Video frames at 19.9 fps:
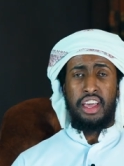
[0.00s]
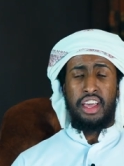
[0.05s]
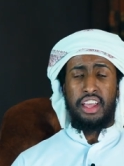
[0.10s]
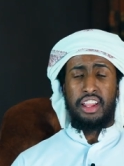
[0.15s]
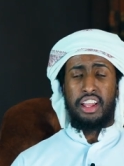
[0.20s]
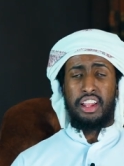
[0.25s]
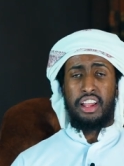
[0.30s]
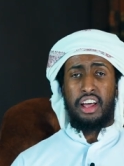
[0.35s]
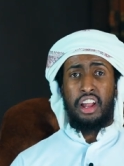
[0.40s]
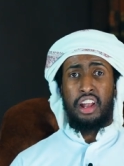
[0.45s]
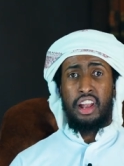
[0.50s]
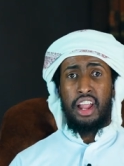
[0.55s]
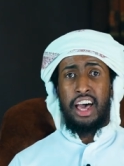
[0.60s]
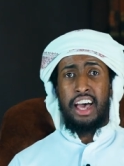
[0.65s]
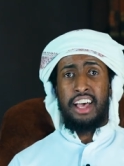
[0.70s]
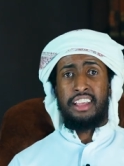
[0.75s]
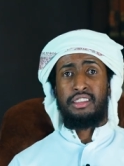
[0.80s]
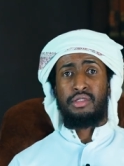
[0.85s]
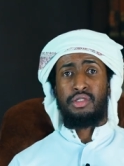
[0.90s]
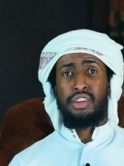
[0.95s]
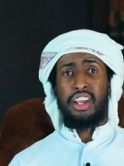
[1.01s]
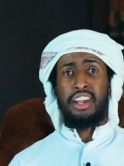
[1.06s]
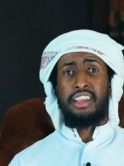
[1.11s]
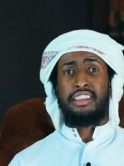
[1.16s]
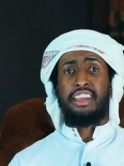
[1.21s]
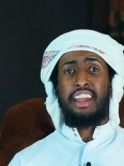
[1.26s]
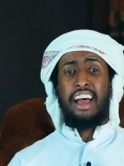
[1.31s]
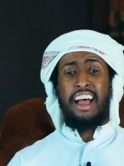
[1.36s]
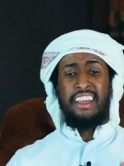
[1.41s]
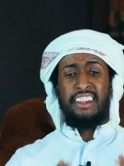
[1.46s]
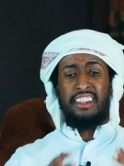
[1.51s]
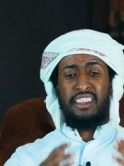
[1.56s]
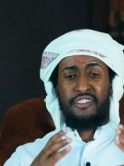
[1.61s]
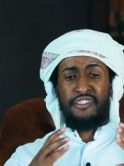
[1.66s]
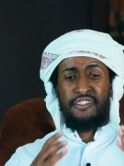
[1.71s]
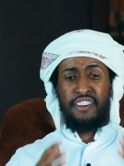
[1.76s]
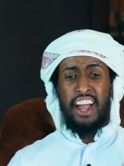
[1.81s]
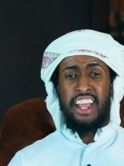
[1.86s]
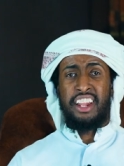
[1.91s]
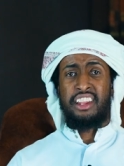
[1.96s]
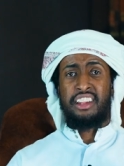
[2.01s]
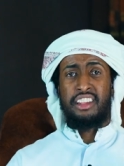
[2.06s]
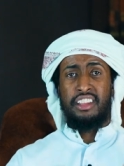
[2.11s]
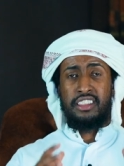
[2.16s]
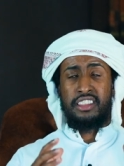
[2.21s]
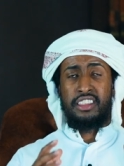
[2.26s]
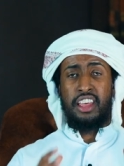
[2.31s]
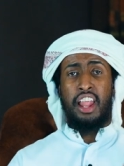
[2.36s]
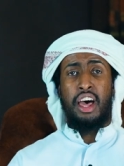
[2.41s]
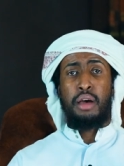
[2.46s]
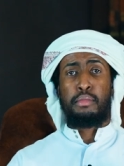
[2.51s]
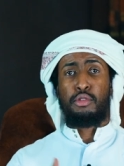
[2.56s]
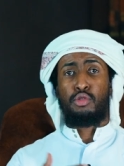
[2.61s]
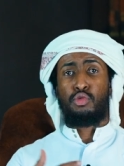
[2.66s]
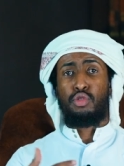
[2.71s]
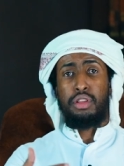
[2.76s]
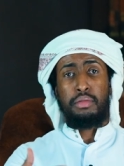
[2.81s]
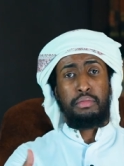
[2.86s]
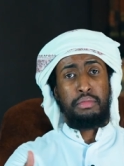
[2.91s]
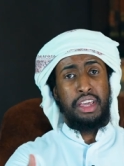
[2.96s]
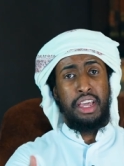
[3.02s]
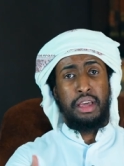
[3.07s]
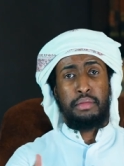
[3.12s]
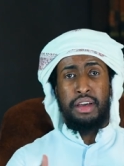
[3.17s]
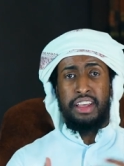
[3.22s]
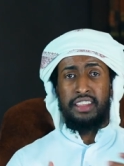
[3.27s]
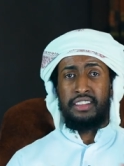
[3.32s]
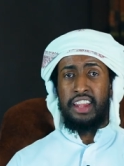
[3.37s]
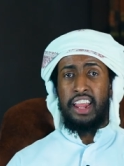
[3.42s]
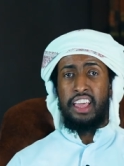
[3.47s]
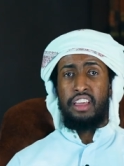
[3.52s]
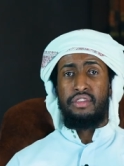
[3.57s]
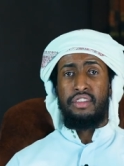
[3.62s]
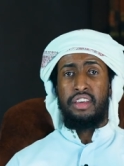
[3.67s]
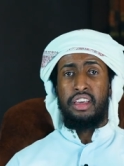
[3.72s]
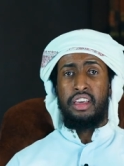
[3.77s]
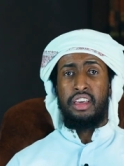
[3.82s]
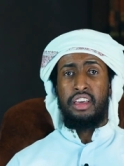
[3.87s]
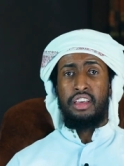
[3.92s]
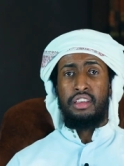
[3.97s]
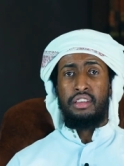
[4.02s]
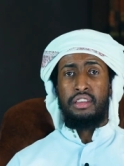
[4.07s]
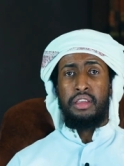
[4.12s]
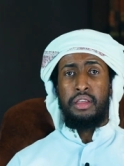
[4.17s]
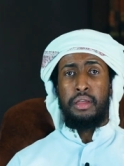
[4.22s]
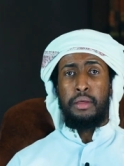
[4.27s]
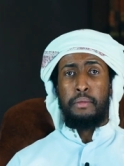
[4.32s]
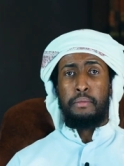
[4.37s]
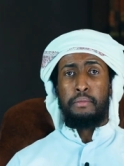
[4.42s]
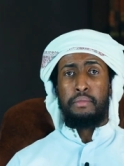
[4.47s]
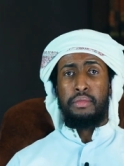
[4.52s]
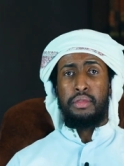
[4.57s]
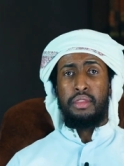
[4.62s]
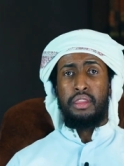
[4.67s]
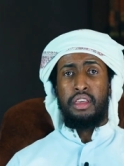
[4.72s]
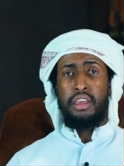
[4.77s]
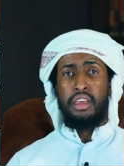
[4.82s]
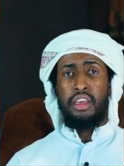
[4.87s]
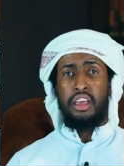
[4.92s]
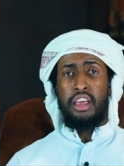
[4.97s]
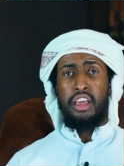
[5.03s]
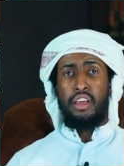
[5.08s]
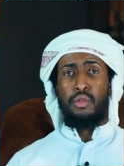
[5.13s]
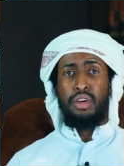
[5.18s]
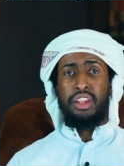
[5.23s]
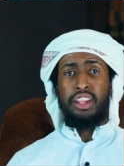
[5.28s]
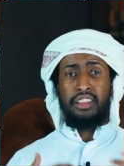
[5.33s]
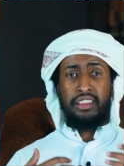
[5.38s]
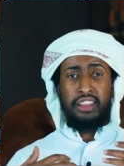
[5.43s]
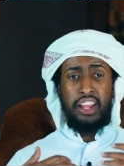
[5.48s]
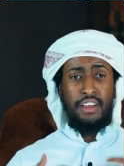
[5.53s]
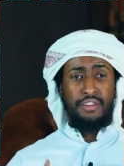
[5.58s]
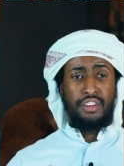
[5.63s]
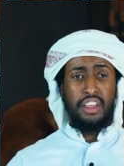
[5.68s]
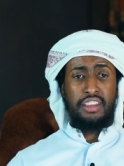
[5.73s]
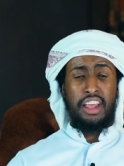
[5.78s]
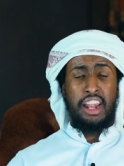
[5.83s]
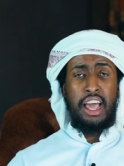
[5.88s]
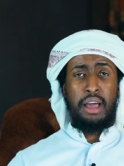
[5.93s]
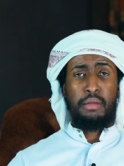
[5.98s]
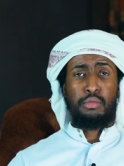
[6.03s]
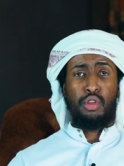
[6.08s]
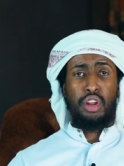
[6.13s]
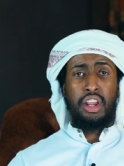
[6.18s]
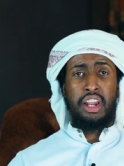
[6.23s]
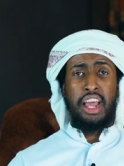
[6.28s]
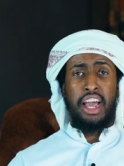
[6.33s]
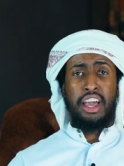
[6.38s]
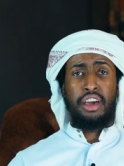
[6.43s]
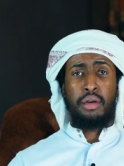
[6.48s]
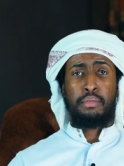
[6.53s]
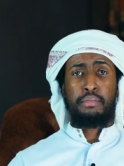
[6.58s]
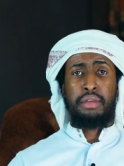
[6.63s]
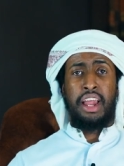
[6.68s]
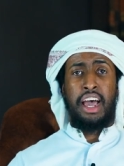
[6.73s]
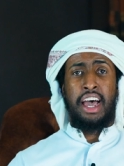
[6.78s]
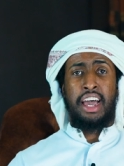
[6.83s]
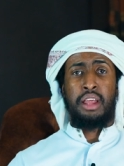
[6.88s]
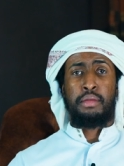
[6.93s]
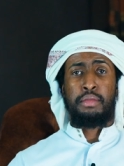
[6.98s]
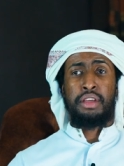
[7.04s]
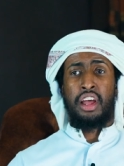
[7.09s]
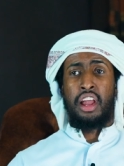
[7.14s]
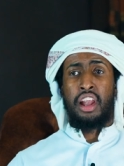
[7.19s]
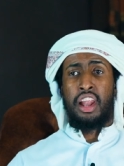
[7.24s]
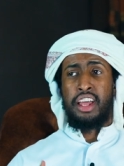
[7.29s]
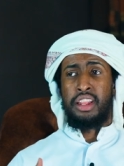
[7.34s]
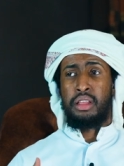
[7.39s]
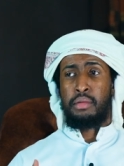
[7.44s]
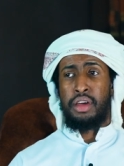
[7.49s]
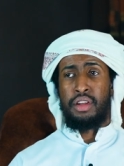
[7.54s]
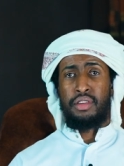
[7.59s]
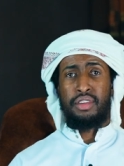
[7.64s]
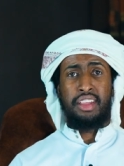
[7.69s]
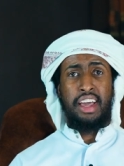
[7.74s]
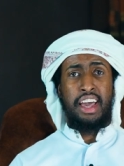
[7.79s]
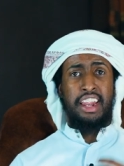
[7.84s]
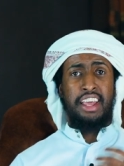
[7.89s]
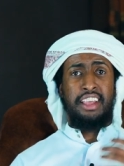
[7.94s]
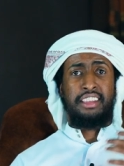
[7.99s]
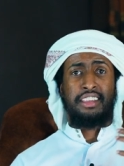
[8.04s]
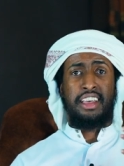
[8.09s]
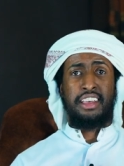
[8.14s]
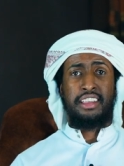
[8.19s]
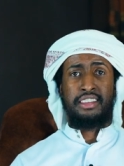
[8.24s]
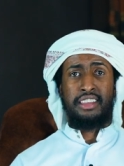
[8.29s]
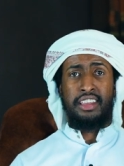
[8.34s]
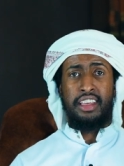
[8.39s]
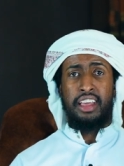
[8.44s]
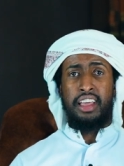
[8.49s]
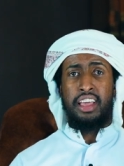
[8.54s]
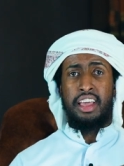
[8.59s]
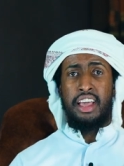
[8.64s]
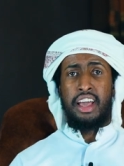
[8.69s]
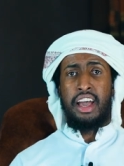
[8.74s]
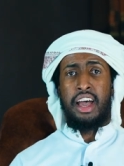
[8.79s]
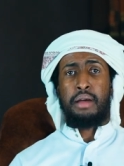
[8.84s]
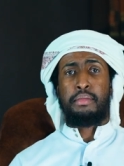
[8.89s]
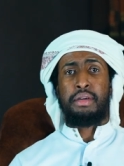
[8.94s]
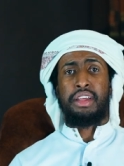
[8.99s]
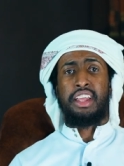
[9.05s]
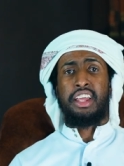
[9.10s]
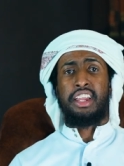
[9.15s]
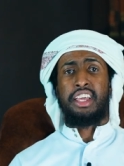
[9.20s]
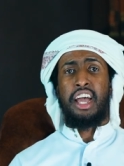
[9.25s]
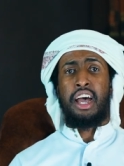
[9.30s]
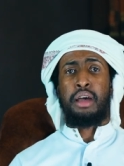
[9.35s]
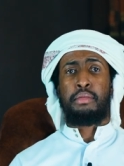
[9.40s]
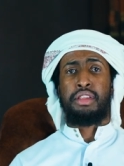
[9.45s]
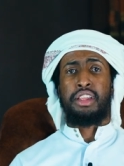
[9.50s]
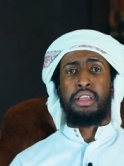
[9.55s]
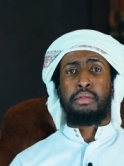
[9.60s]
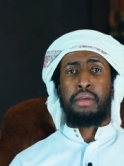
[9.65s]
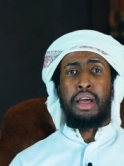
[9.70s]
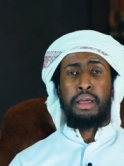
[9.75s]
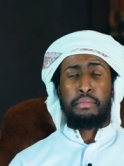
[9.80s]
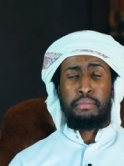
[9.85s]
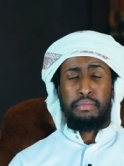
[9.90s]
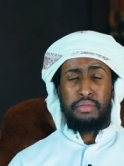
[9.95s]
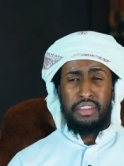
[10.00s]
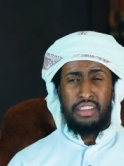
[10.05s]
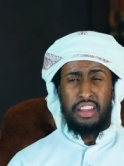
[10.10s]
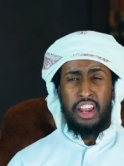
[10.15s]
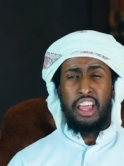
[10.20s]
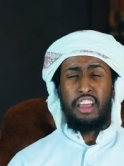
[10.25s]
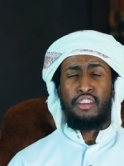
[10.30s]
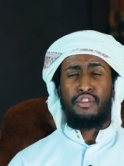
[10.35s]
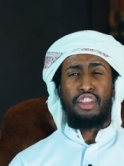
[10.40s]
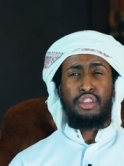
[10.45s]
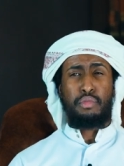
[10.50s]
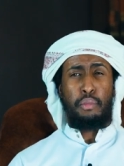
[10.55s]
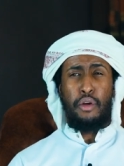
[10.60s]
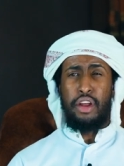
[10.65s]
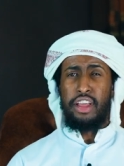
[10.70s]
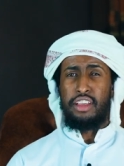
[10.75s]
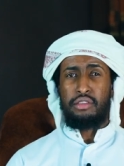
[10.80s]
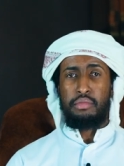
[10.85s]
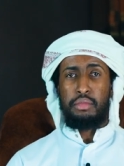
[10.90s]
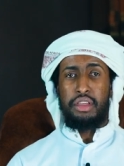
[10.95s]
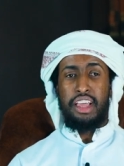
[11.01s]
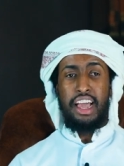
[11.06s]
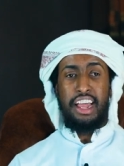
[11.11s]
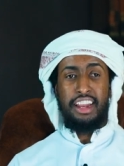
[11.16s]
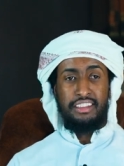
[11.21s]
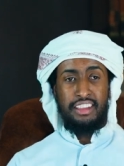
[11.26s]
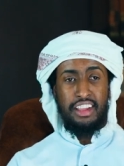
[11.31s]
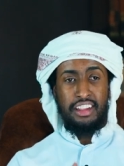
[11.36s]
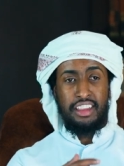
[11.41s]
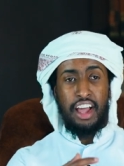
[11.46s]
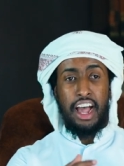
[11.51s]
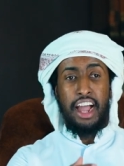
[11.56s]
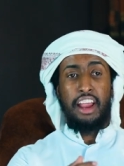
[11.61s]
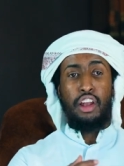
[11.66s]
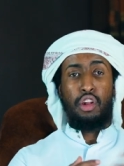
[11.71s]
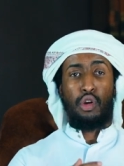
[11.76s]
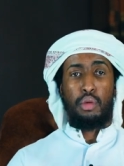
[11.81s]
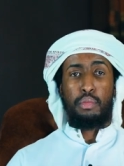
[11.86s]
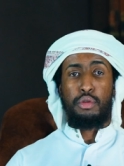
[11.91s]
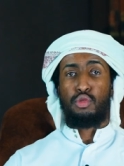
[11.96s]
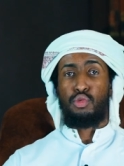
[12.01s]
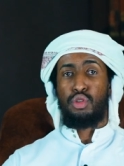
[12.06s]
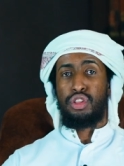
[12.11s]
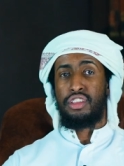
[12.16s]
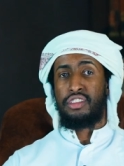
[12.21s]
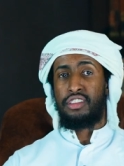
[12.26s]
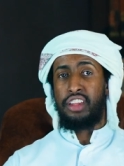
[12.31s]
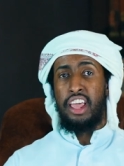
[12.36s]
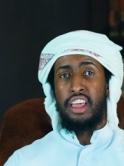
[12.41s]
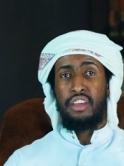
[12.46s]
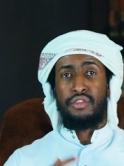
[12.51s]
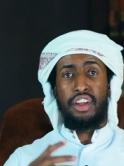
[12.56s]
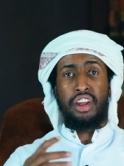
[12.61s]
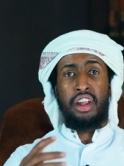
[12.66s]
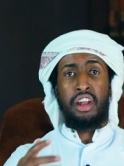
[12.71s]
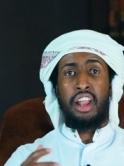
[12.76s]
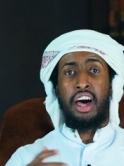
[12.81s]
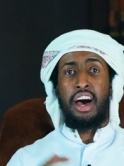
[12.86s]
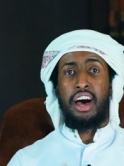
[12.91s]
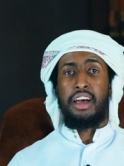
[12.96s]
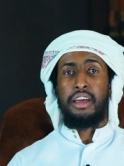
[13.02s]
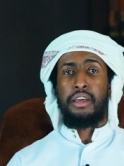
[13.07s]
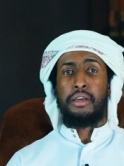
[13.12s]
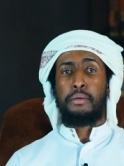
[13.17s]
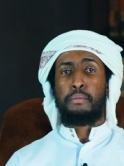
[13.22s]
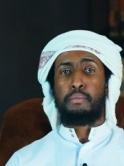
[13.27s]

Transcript: that Allah Azza wa Jalla said, I divided the salah between me and my slave. When the slave says, Alhamdulillah Rabbil Alameen, Allah Ta'ala says, Hamadani abdi, my slave has praised me. That is it's a dialogue between the slave and Allah.